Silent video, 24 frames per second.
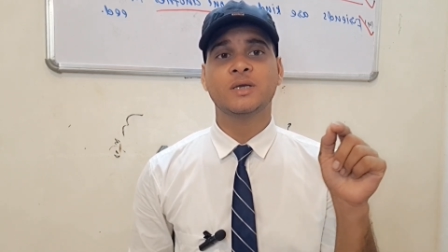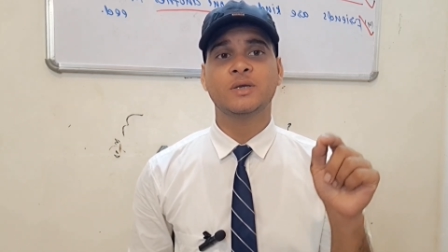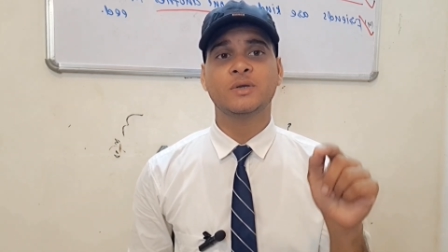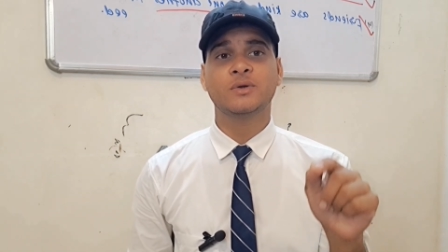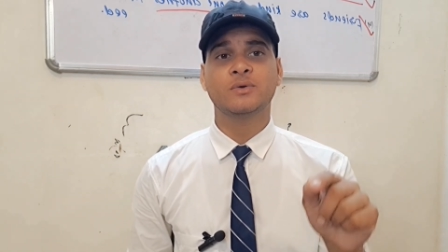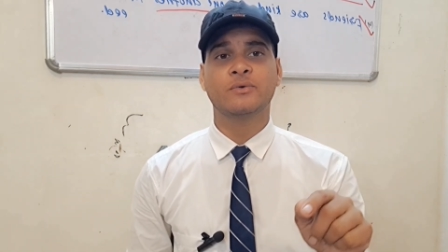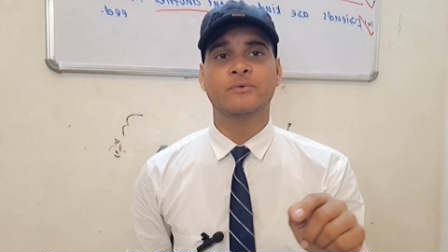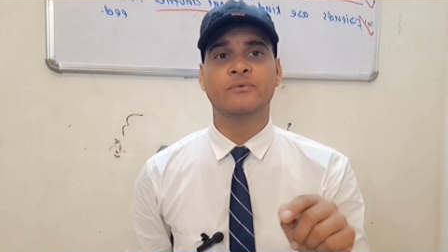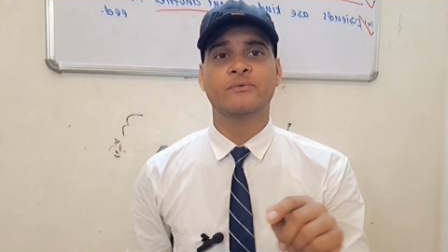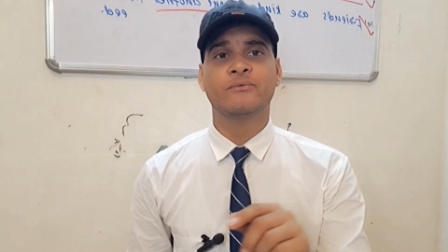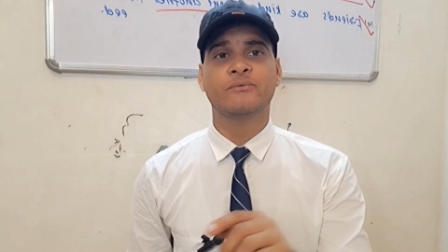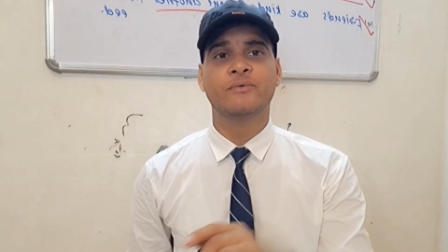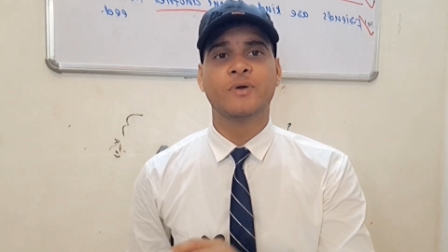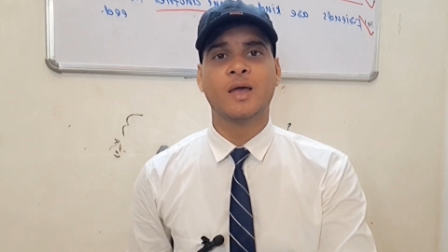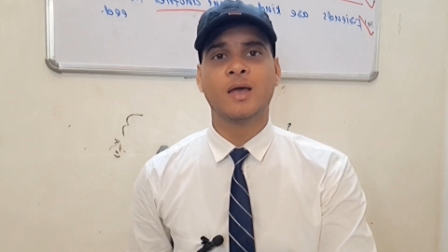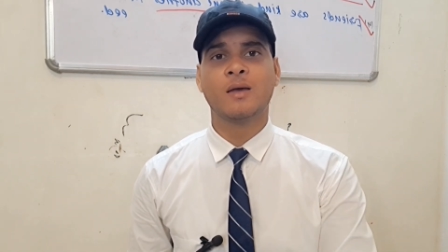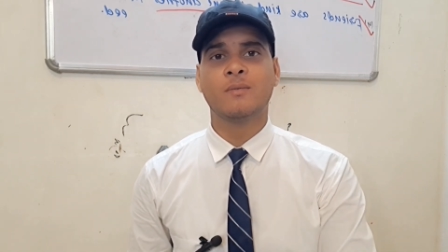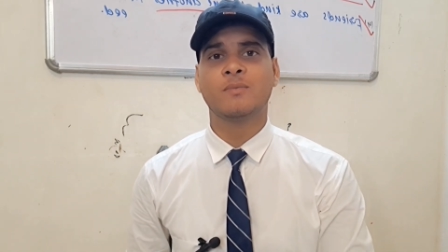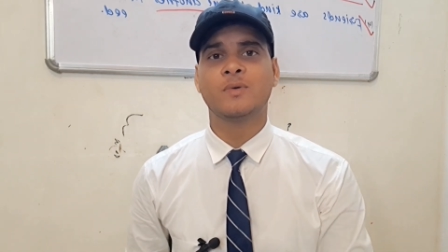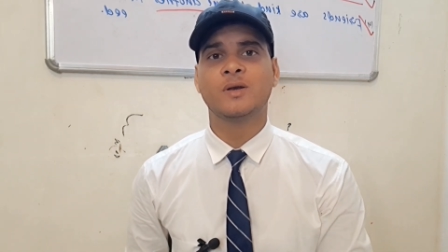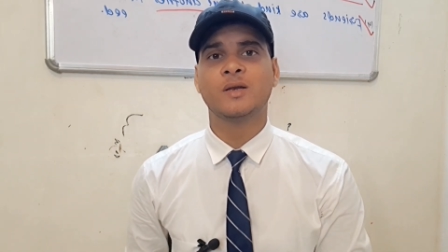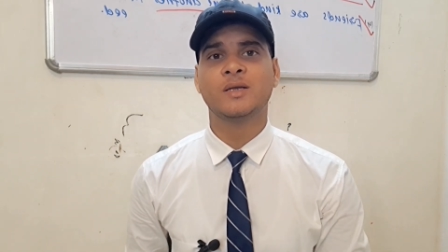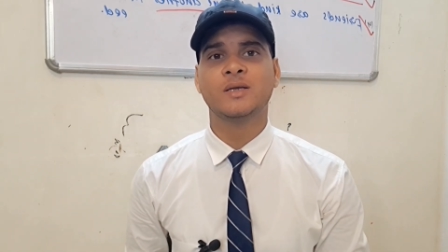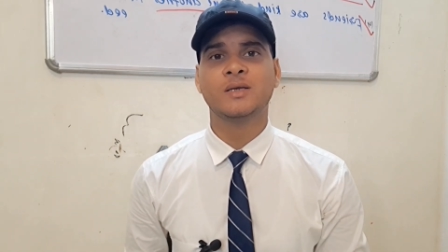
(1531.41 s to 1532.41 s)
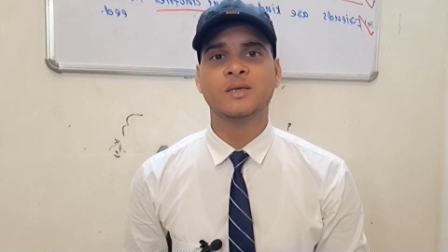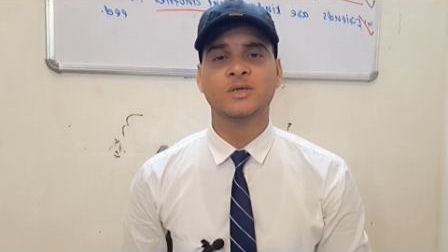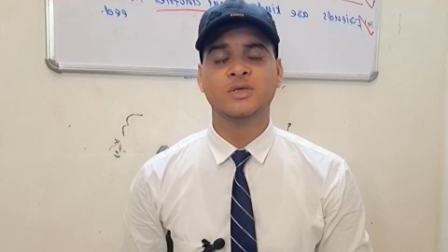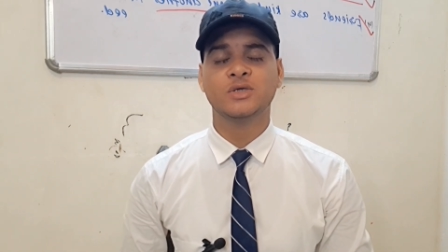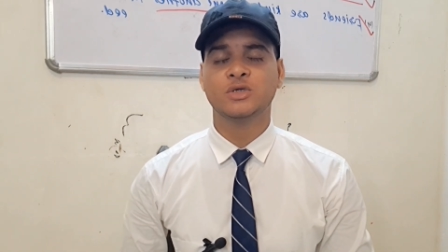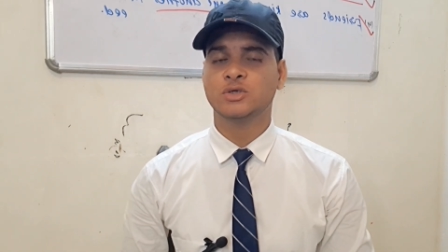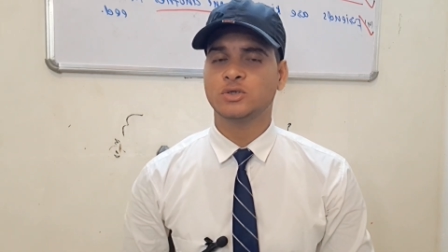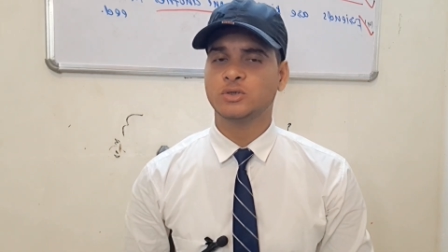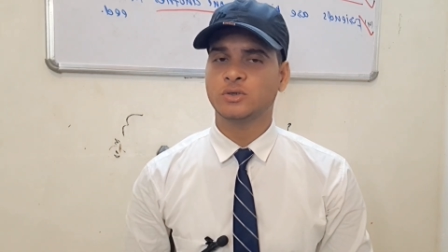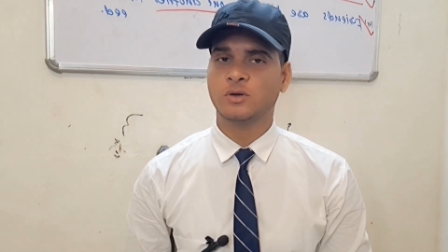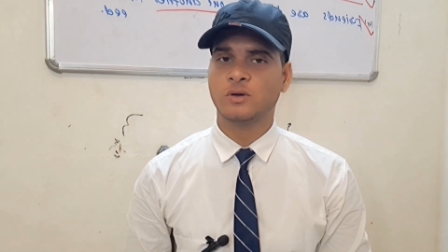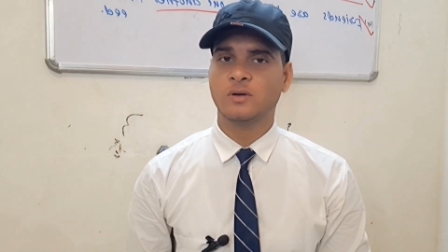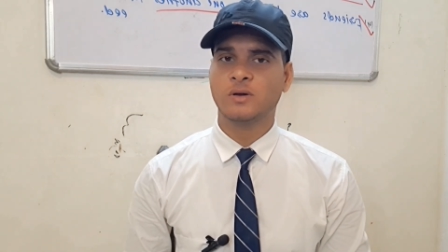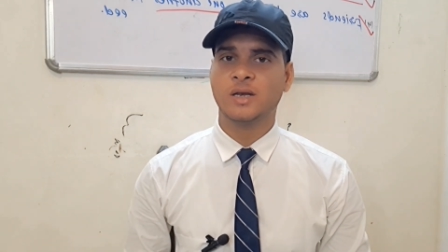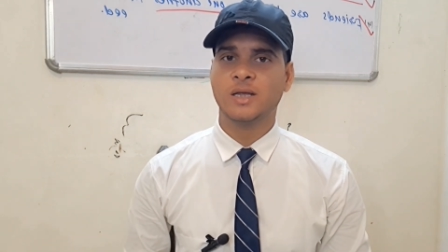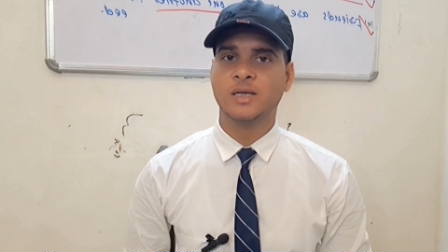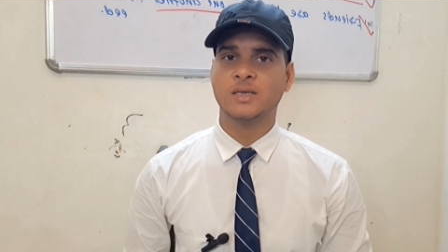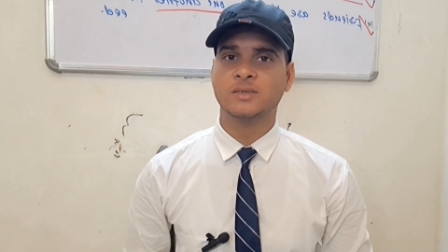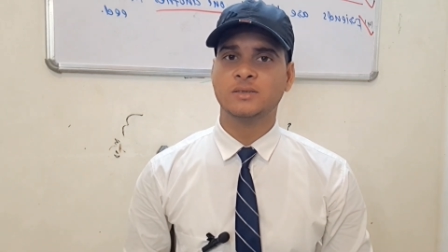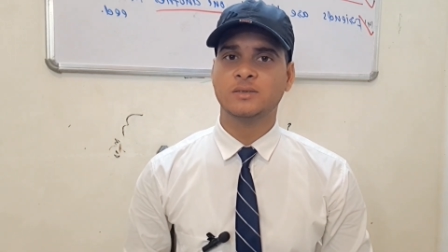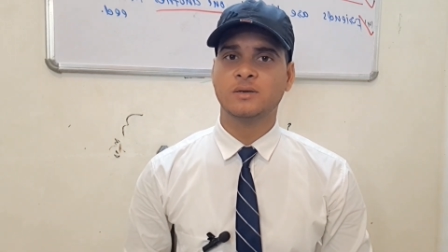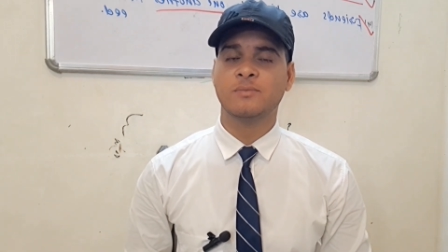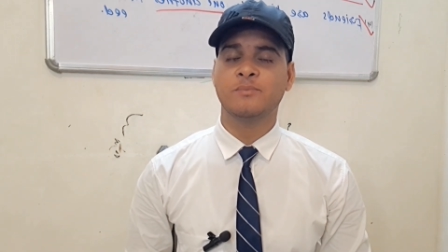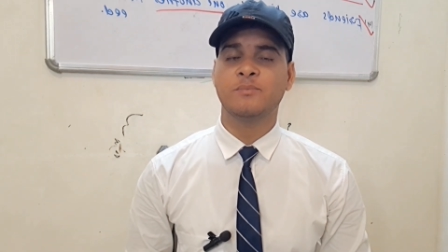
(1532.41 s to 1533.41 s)
in your family is known
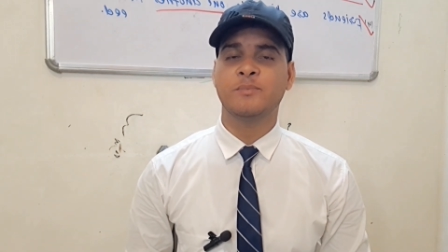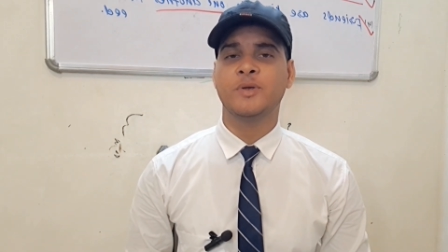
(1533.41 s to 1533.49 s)
as a